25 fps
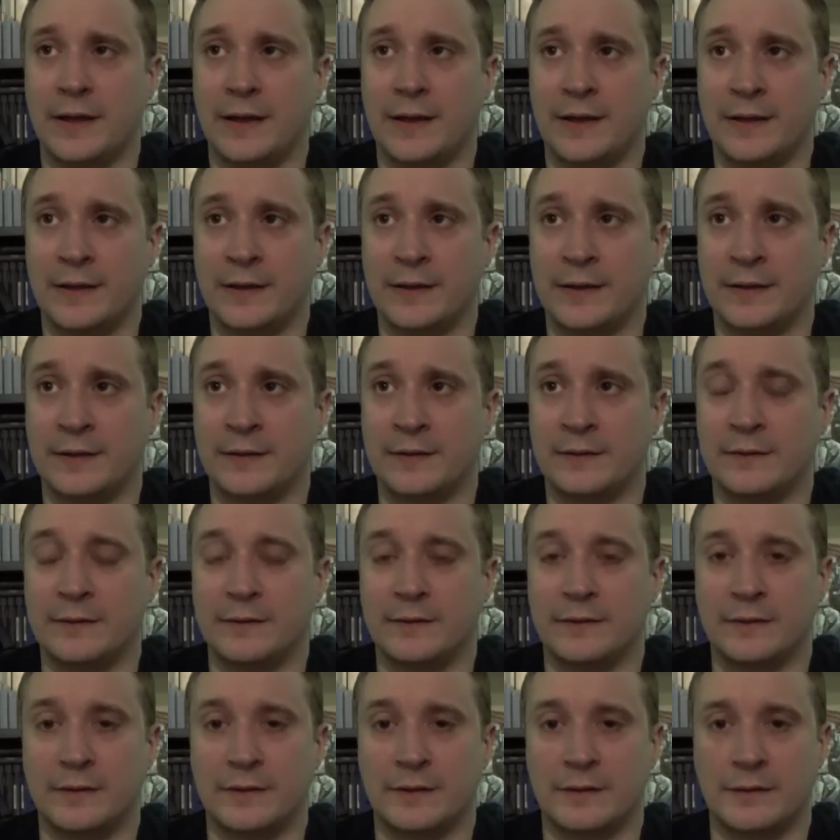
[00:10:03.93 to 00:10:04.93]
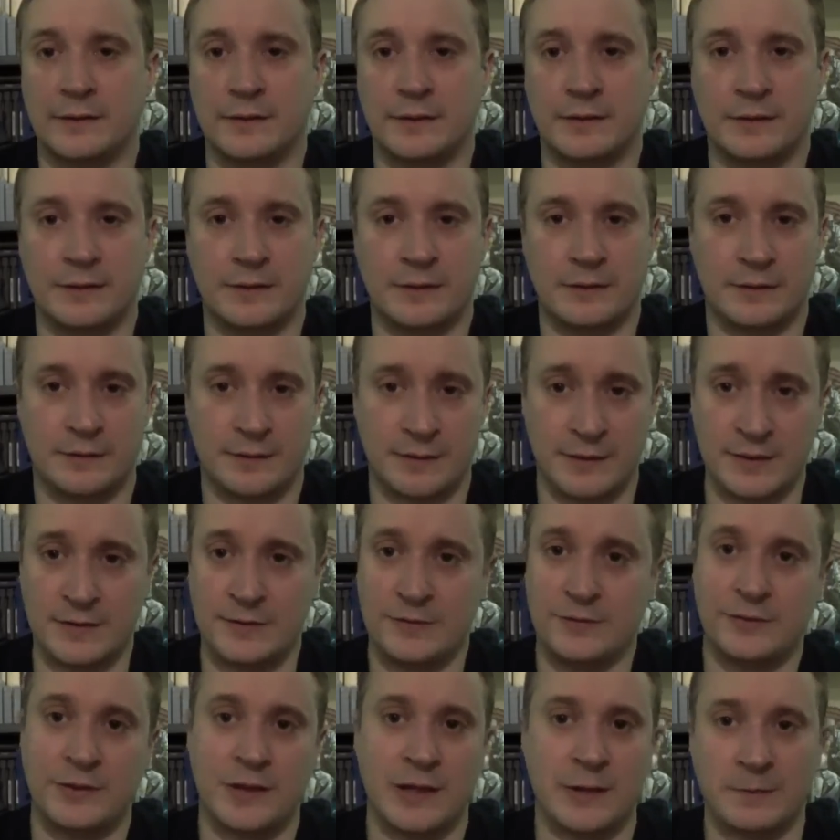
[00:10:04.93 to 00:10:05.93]
And
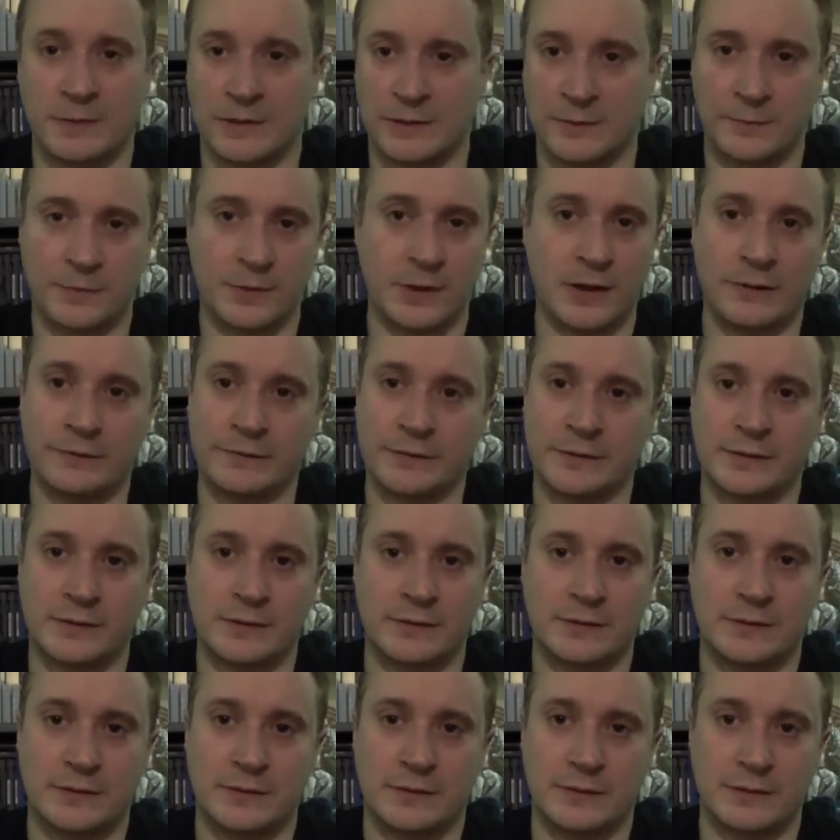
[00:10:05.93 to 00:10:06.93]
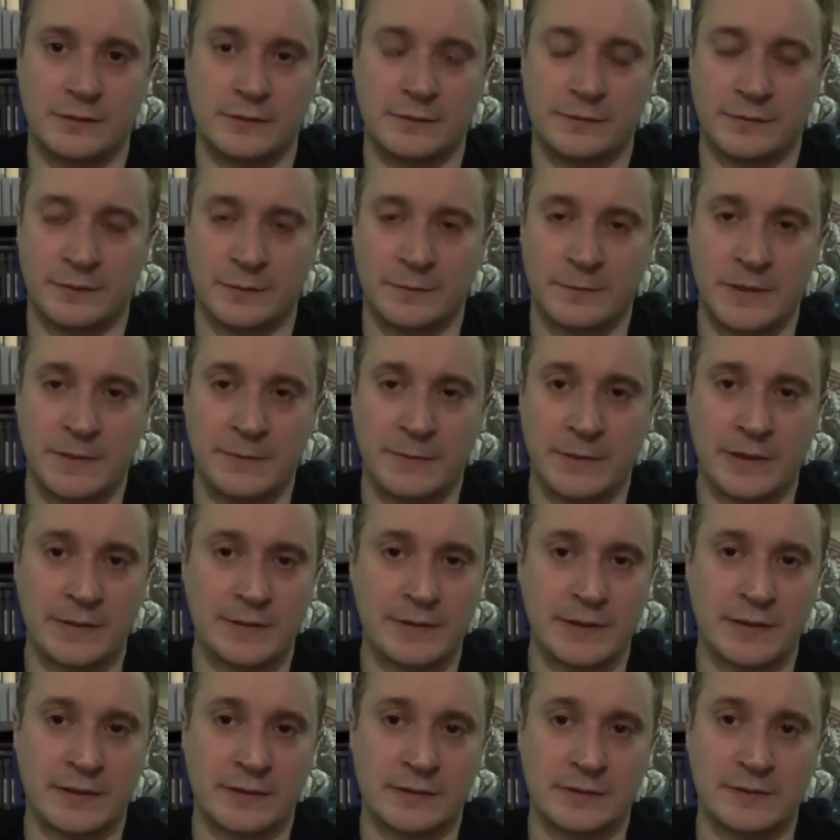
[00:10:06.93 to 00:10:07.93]
these two came at a profit from
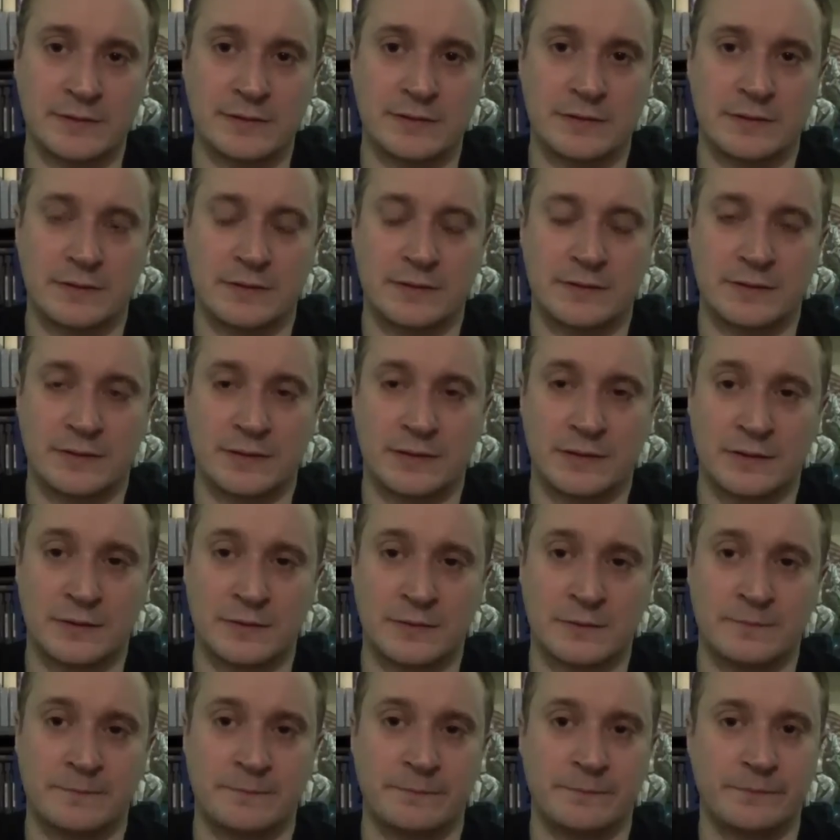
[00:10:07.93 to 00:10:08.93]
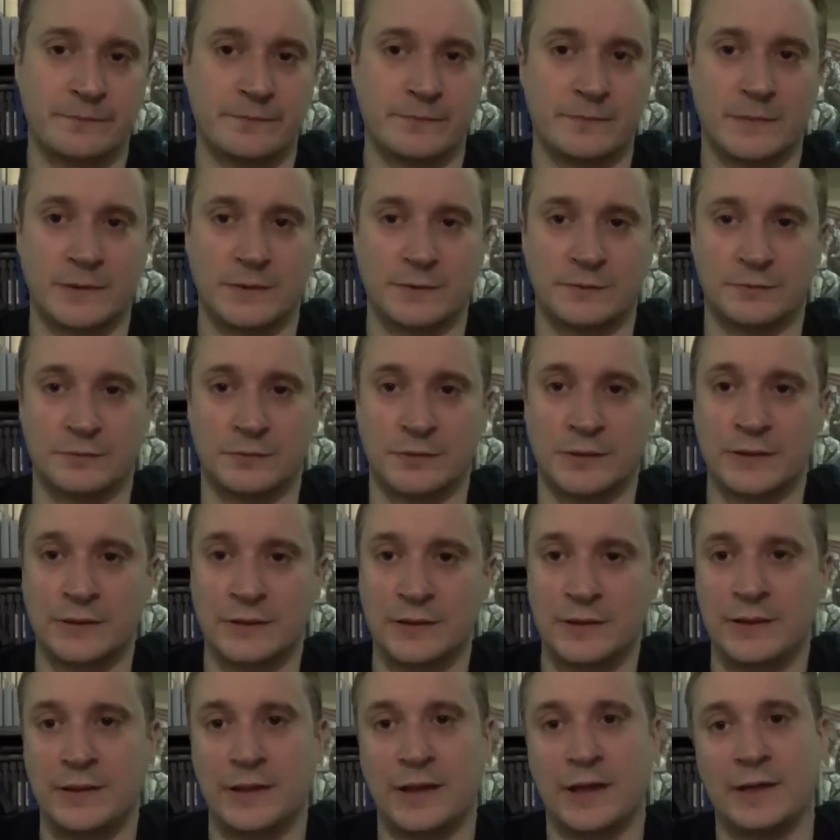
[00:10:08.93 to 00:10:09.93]
eBay sales. So
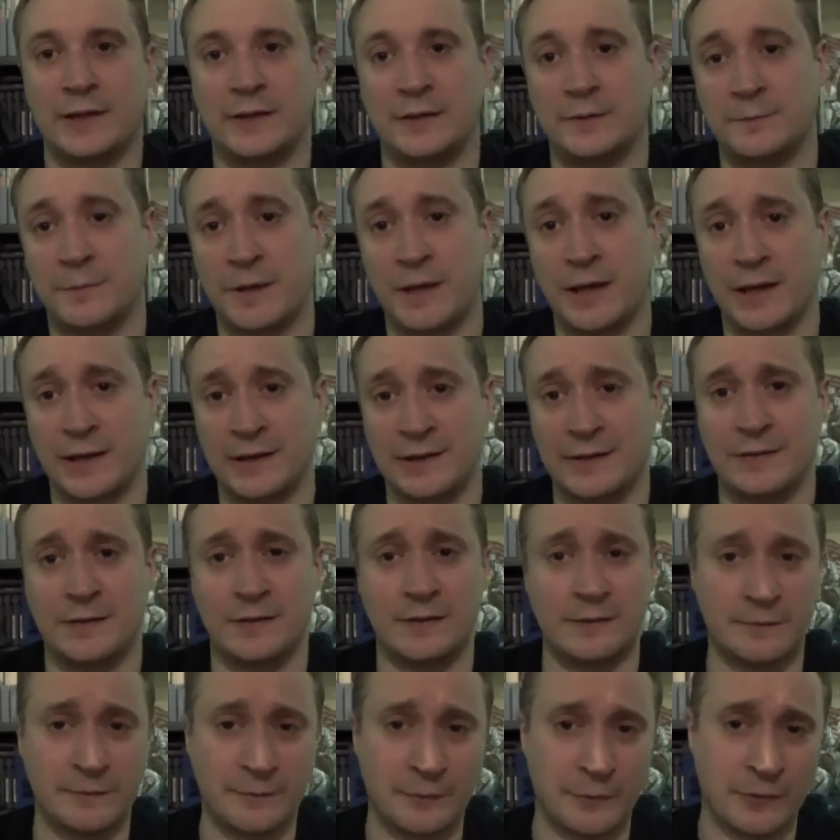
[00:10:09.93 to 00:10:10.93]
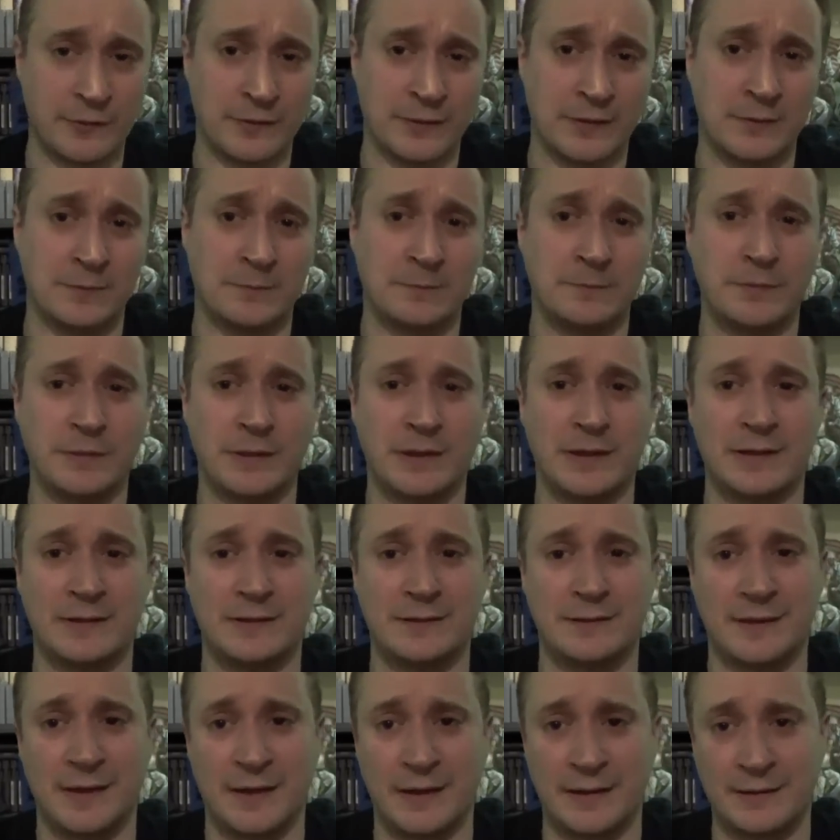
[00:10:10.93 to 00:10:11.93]
really, I didn't pay anything for them,
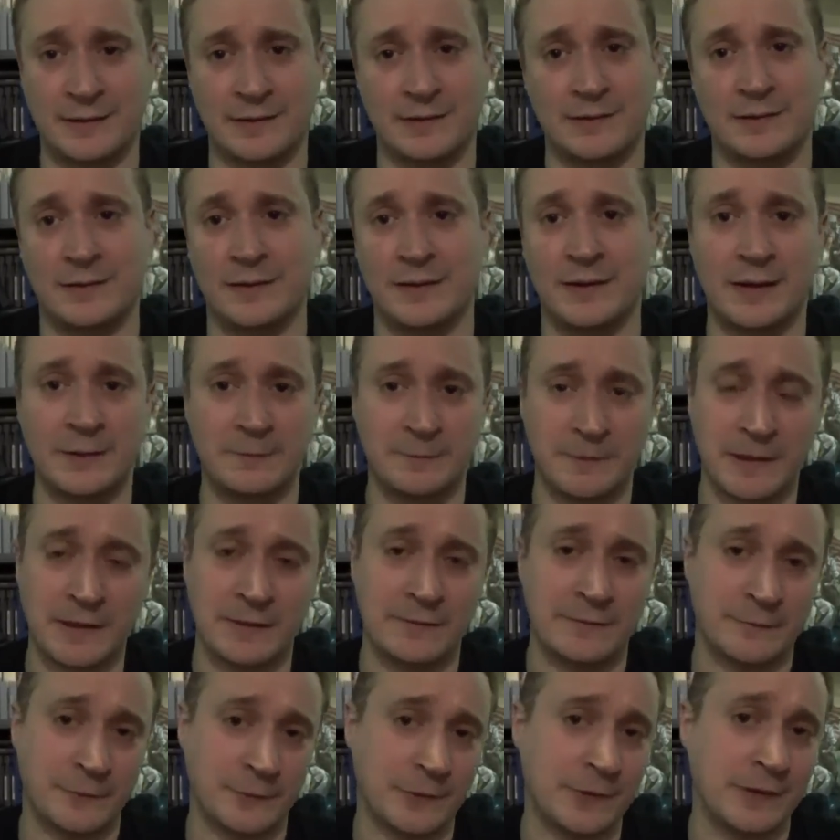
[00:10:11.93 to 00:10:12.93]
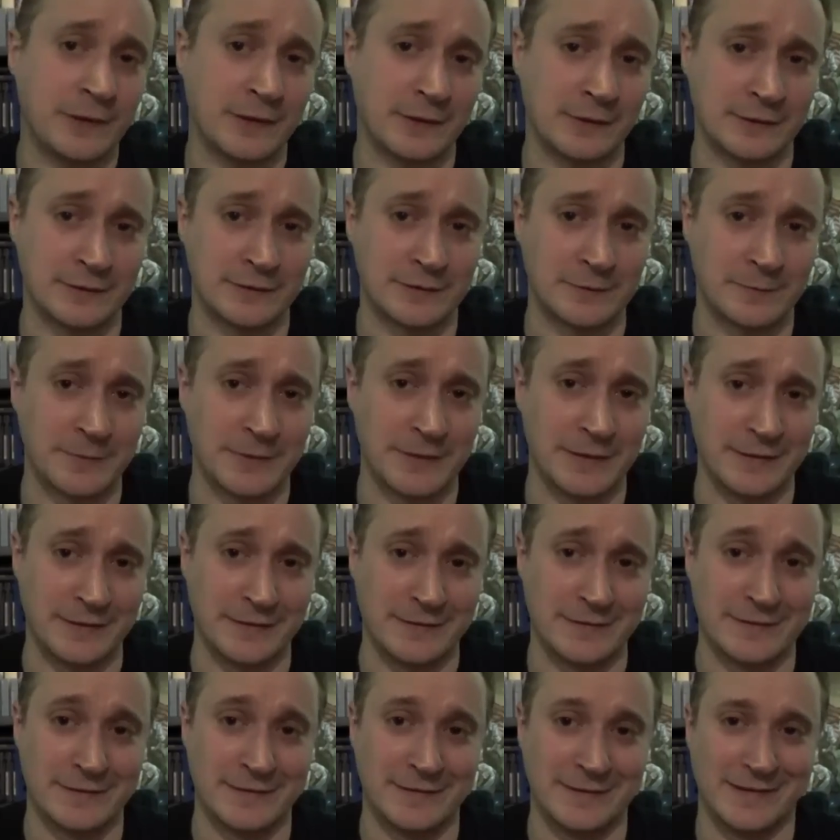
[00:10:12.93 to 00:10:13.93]
but technically I paid $40 a
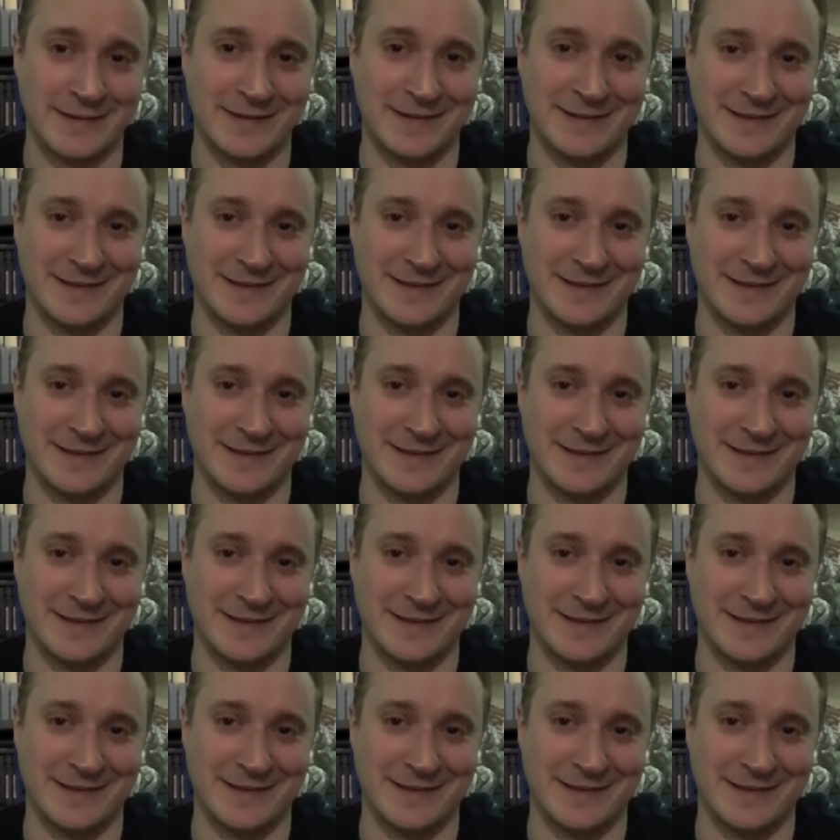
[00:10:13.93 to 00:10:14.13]
piece,